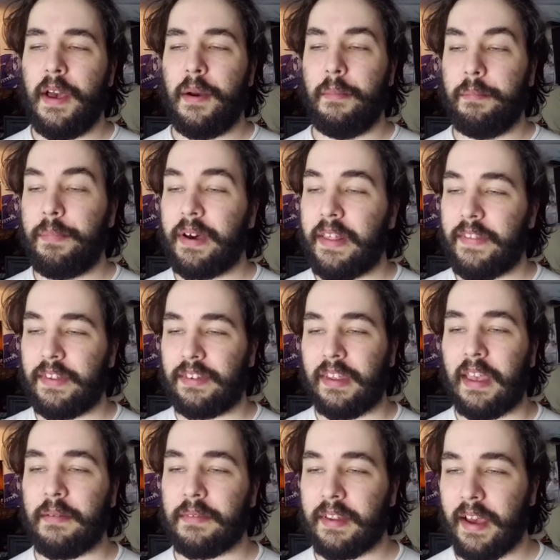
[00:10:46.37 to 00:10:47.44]
But at the
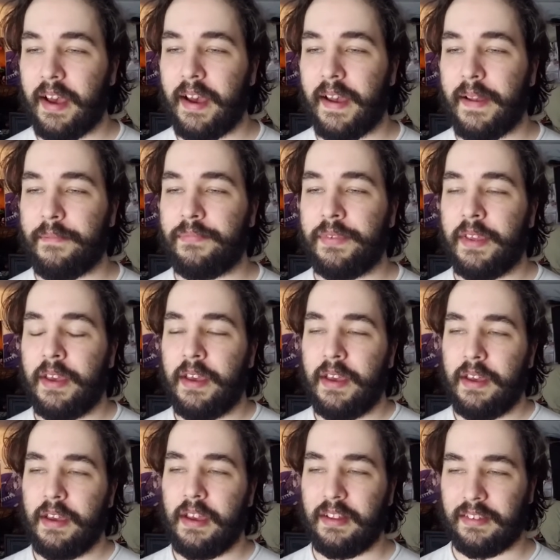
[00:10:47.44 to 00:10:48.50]
same time,
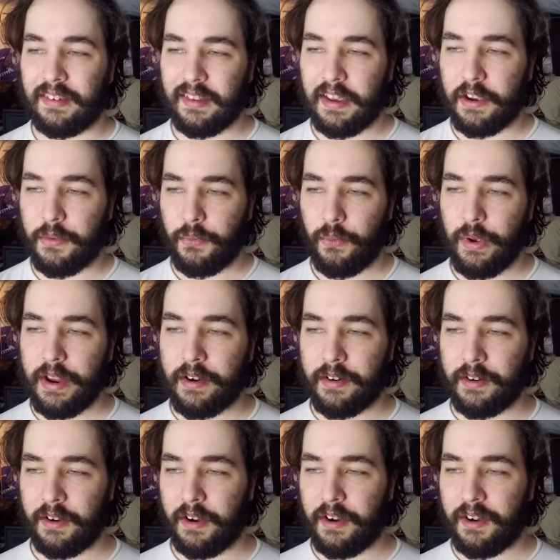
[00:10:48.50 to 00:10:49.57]
it's like
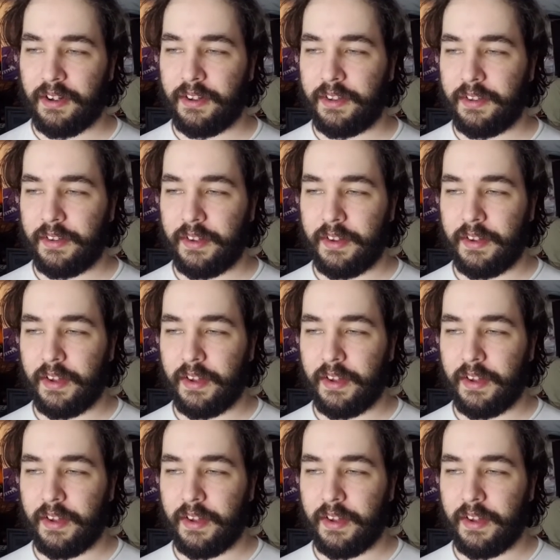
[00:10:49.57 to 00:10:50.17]
we're all